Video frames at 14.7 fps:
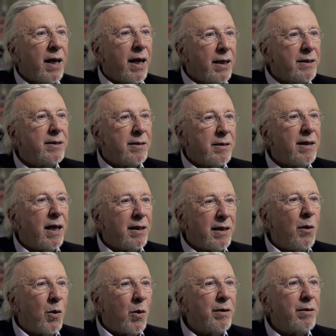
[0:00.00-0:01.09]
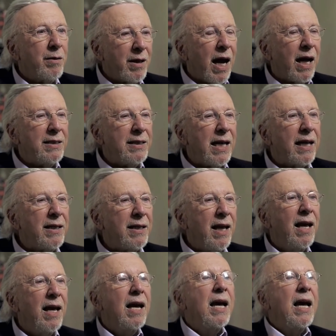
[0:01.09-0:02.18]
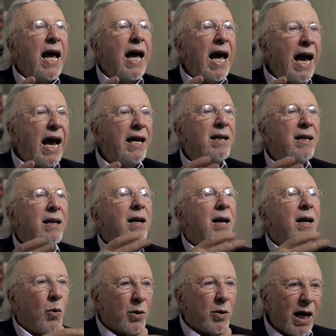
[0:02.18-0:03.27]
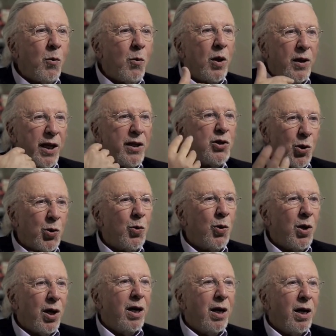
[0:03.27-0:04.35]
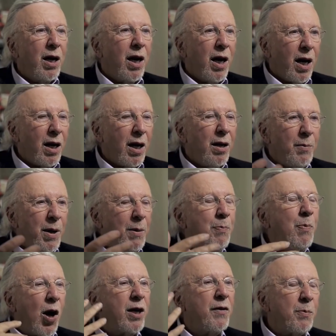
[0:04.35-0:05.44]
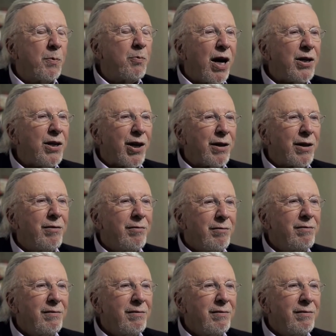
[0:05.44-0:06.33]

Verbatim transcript: kids that they were contacting, and was I willing to be part of the project.